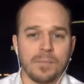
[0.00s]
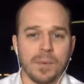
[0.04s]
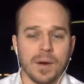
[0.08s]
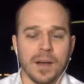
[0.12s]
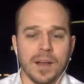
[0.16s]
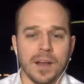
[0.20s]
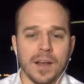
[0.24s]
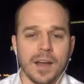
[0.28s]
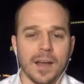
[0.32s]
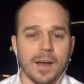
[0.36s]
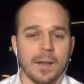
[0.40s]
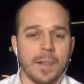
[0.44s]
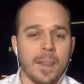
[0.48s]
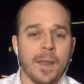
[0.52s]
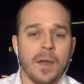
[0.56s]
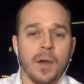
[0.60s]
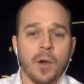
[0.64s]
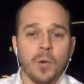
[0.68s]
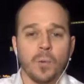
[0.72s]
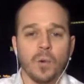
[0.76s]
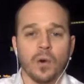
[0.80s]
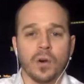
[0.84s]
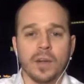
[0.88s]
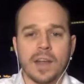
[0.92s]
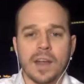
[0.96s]
but
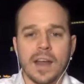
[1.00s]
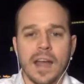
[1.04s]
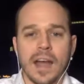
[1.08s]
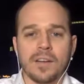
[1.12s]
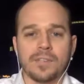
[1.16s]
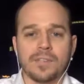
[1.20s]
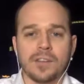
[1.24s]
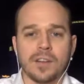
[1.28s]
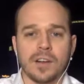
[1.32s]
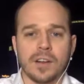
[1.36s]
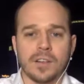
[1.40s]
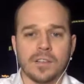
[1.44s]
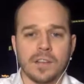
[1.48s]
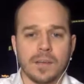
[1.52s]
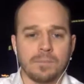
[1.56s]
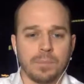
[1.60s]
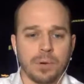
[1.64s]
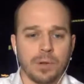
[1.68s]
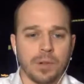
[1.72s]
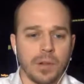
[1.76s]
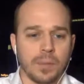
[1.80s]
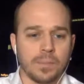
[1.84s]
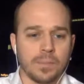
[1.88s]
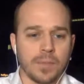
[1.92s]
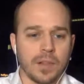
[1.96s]
we'll get after it as I
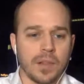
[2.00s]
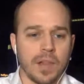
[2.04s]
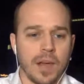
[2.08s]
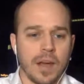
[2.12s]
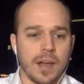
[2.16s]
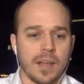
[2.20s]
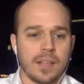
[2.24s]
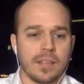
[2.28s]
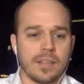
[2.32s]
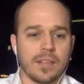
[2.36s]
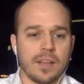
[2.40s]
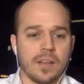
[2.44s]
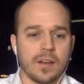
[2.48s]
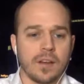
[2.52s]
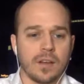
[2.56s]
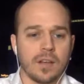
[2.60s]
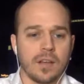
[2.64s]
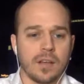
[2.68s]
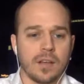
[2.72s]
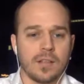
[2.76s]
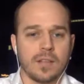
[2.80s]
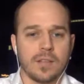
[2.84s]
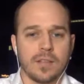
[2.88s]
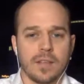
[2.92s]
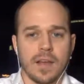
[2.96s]
pull up the lines here
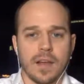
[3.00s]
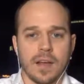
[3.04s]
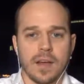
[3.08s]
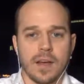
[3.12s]
because,